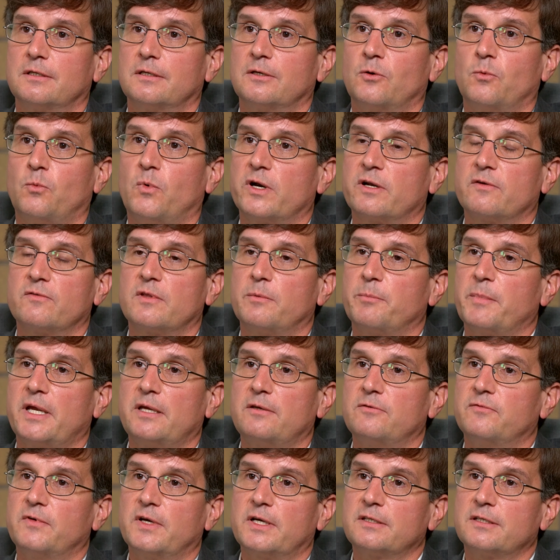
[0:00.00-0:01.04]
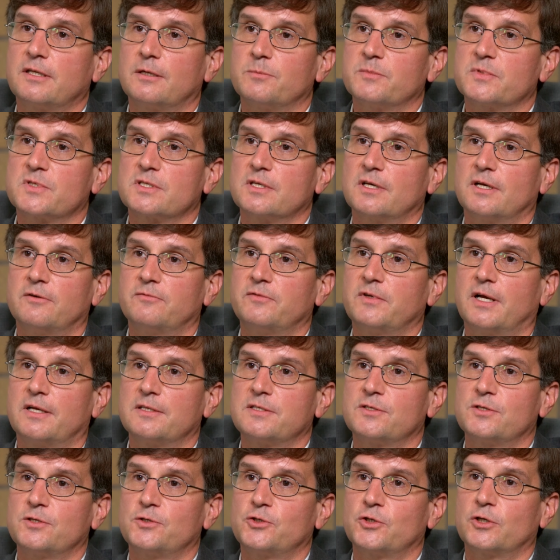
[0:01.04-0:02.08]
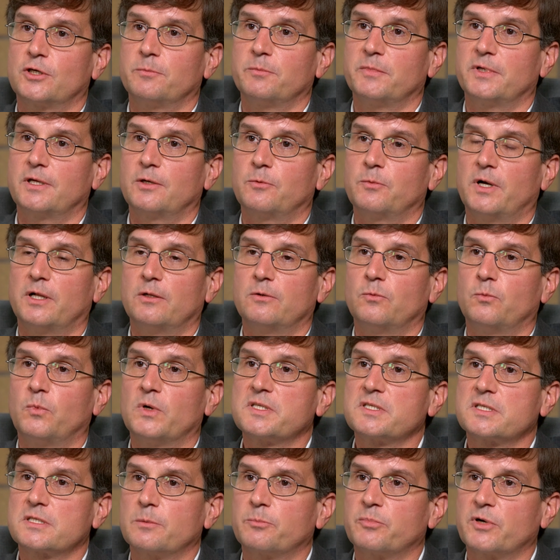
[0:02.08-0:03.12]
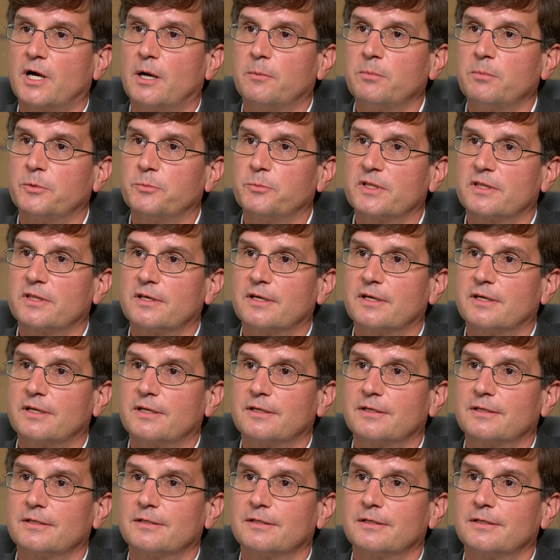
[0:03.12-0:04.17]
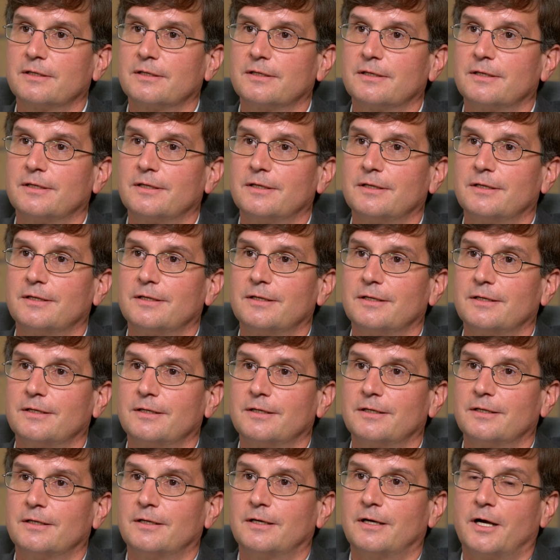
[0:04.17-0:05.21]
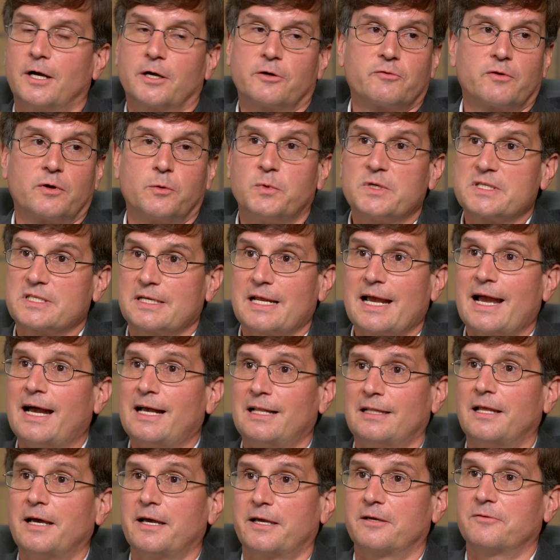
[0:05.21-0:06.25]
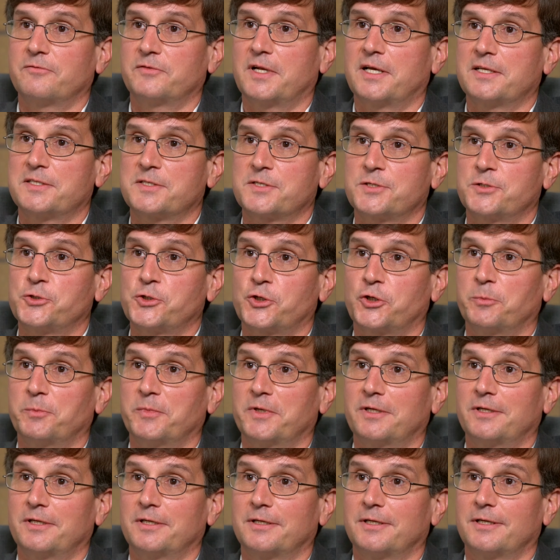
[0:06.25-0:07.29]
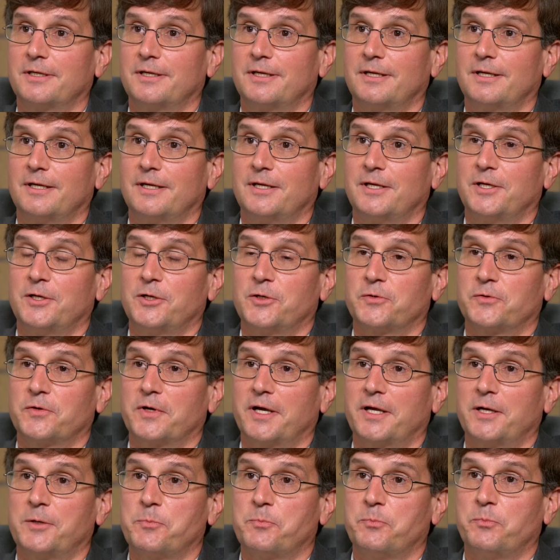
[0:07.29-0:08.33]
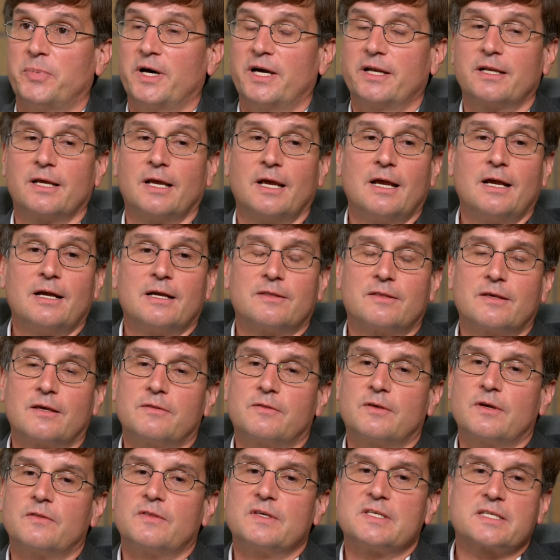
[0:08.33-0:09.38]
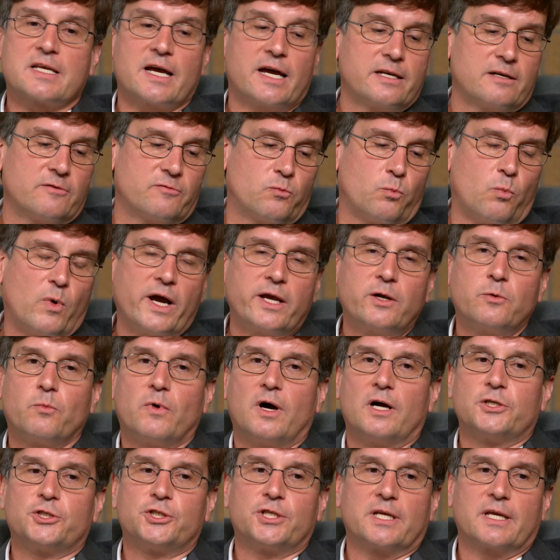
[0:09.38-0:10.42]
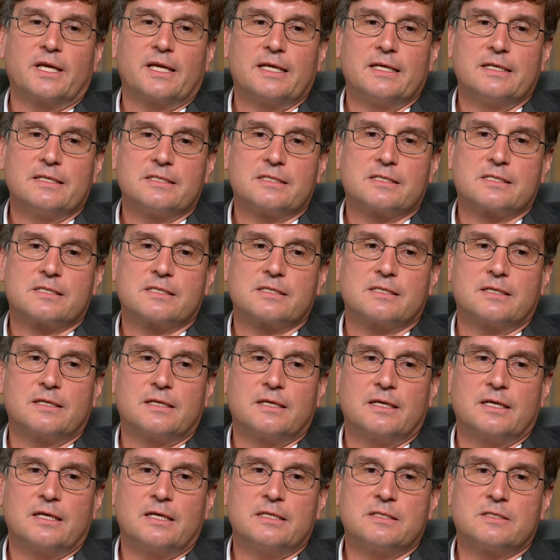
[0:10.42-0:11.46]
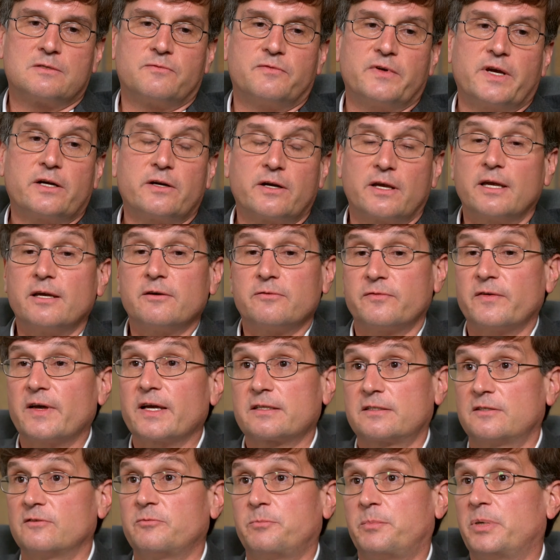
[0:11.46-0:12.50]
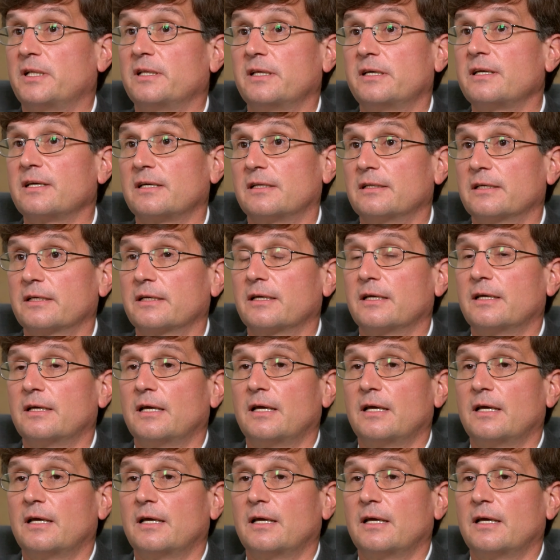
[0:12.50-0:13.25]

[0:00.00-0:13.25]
one of the main victims of Nazi Germany. Well, what's the problem with that? Hungary was an ally of Nazi Germany, right? But this kind of whitewashing is very effective politically.